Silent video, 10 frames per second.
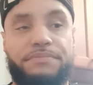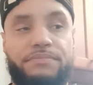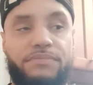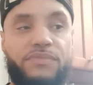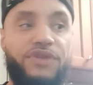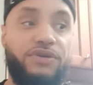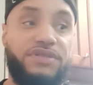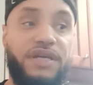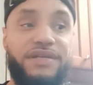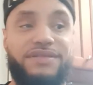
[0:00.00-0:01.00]

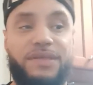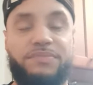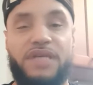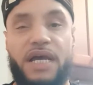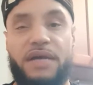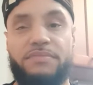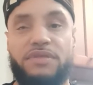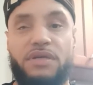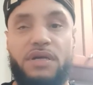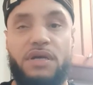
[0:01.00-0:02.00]
13
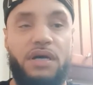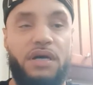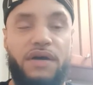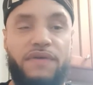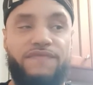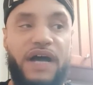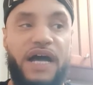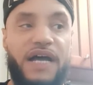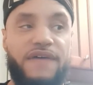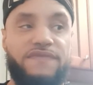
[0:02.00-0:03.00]
sometimes, uh,
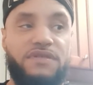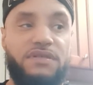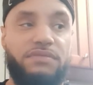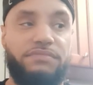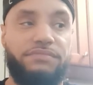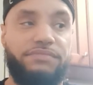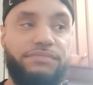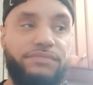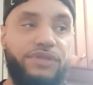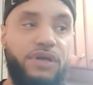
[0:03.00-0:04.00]
5s,
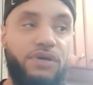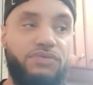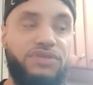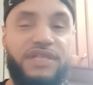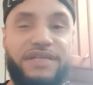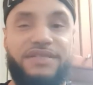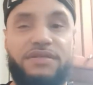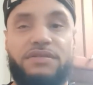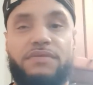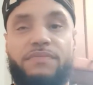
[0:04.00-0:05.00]
you know,
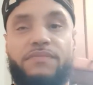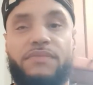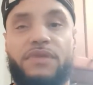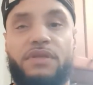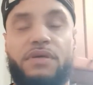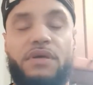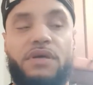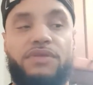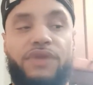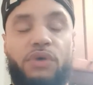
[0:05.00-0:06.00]
6s.
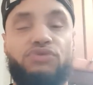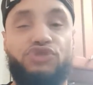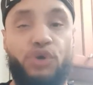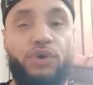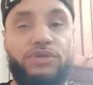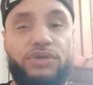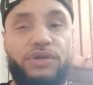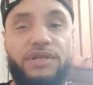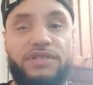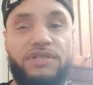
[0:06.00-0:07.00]
Those Jordans are
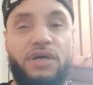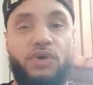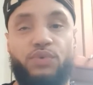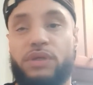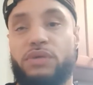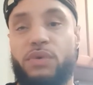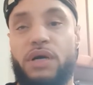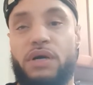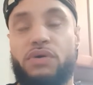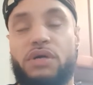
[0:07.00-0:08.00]
going to sell really
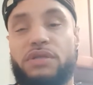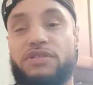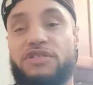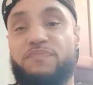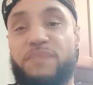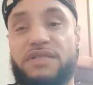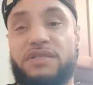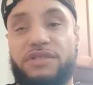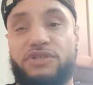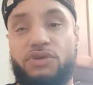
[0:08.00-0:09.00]
well,
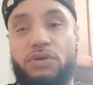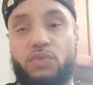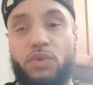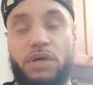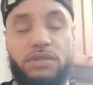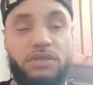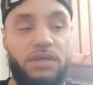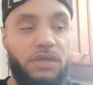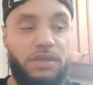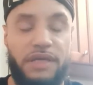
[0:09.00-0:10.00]
especially Jordan 1s.
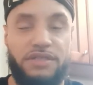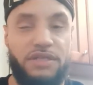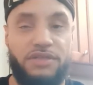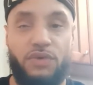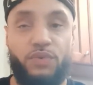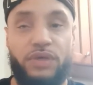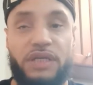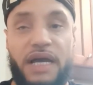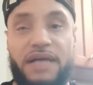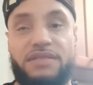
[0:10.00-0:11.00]
That's just a really
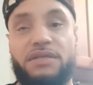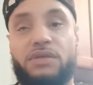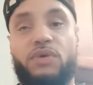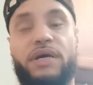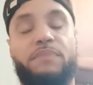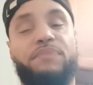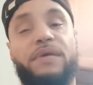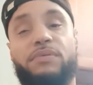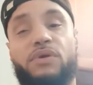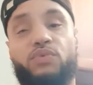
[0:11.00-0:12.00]
hot silhouette.
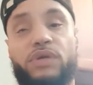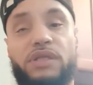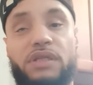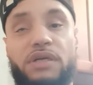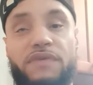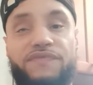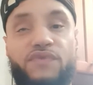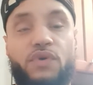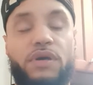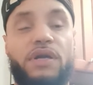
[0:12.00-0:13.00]
People are really looking
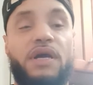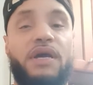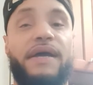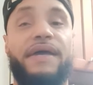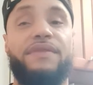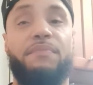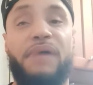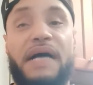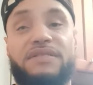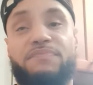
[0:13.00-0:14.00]
for it, and the
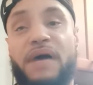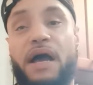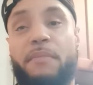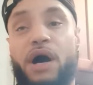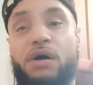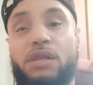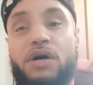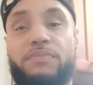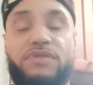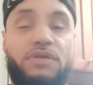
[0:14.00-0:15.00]
bots buy them all
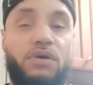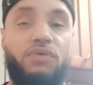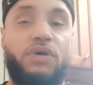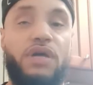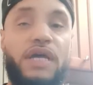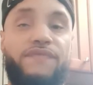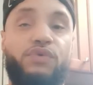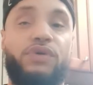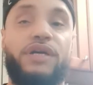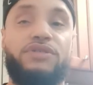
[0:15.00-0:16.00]
up. So if you
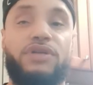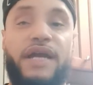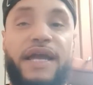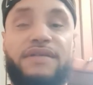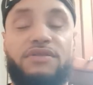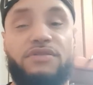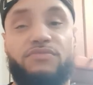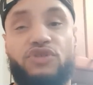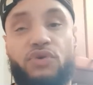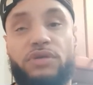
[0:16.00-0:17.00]
can get your hands on some
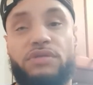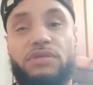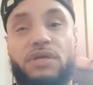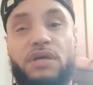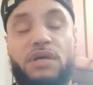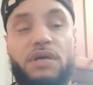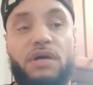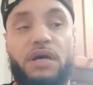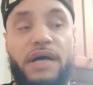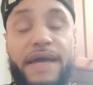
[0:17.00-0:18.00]
Jordans
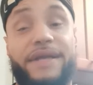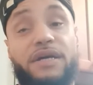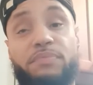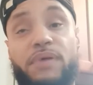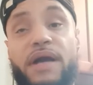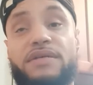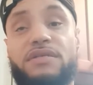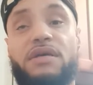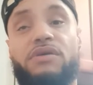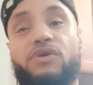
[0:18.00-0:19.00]
uh, at a good
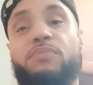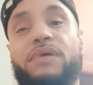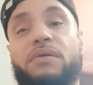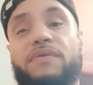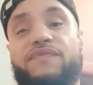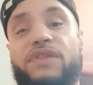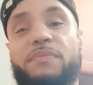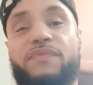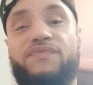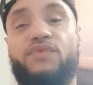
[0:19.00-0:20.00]
price, you'll be able to flip
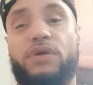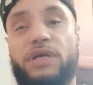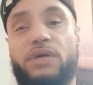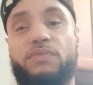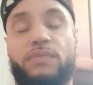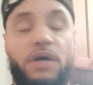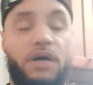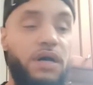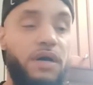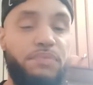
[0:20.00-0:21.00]
them for a good
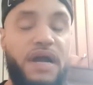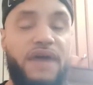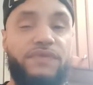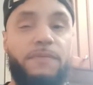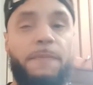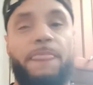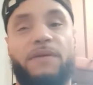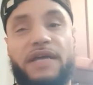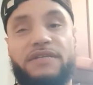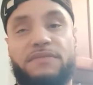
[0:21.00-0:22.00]
uh, profit.
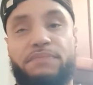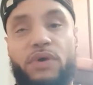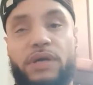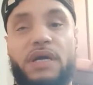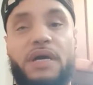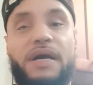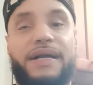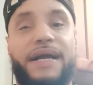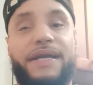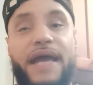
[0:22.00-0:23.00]
Case in point, I
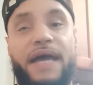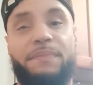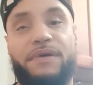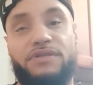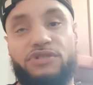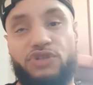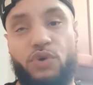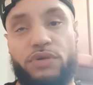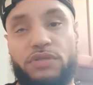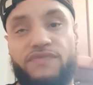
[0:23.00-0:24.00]
got nine pairs of
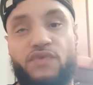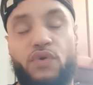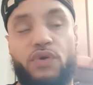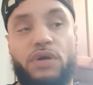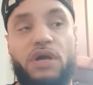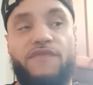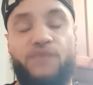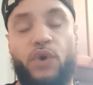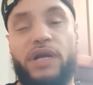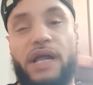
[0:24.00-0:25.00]
Jordans for
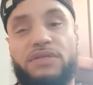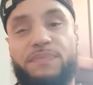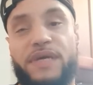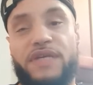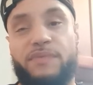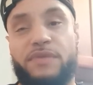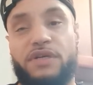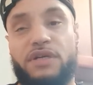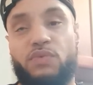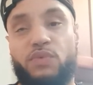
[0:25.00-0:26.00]
forty dollars a piece from the
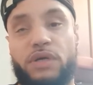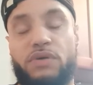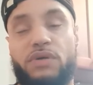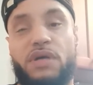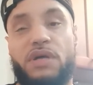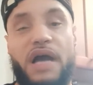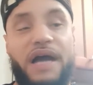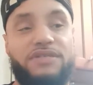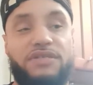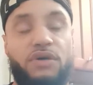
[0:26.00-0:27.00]
Goodwill. I
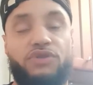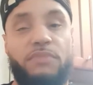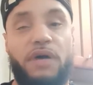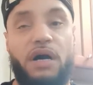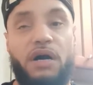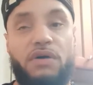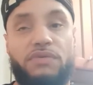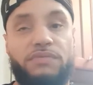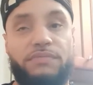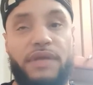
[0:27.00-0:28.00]
sold them
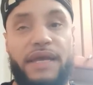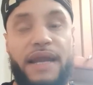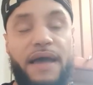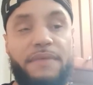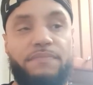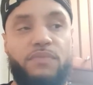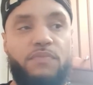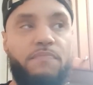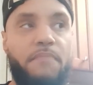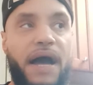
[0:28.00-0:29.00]
all, and I
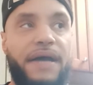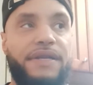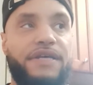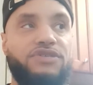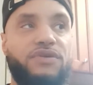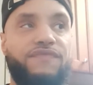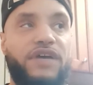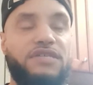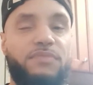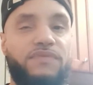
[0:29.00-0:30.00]
my initial
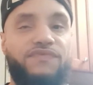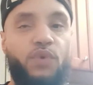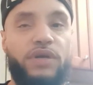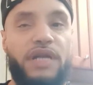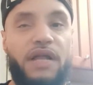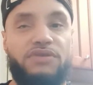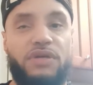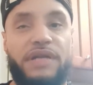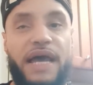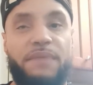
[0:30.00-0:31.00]
investment forty dollars on
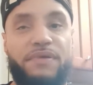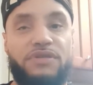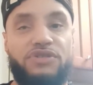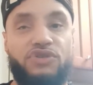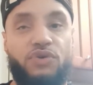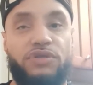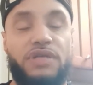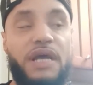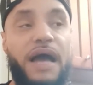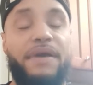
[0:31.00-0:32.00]
nine pairs of Jordans.
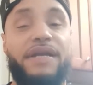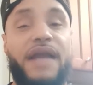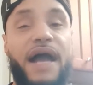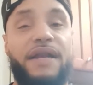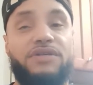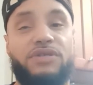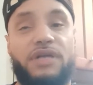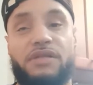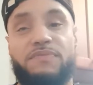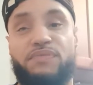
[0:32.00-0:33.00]
I made nine hundred
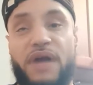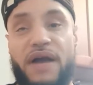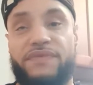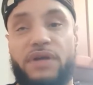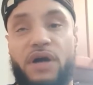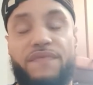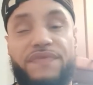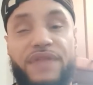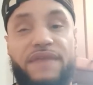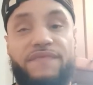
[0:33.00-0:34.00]
dollars profit off
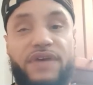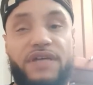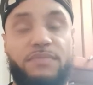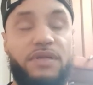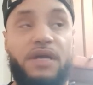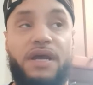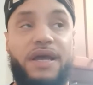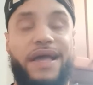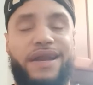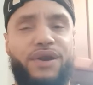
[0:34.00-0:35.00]
that investment,
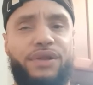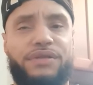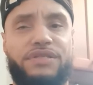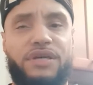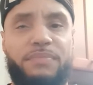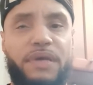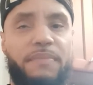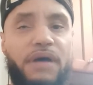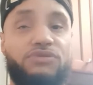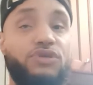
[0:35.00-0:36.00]
and it only took me
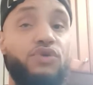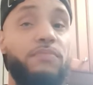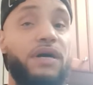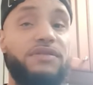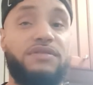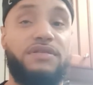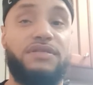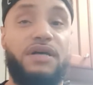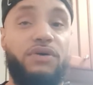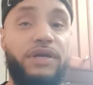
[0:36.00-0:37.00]
about two months to
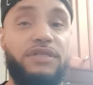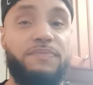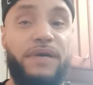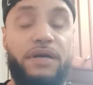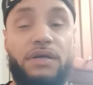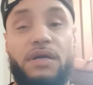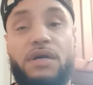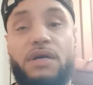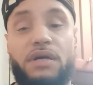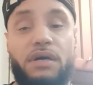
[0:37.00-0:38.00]
sell each pair.
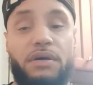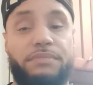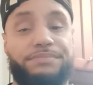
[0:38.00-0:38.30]
Um,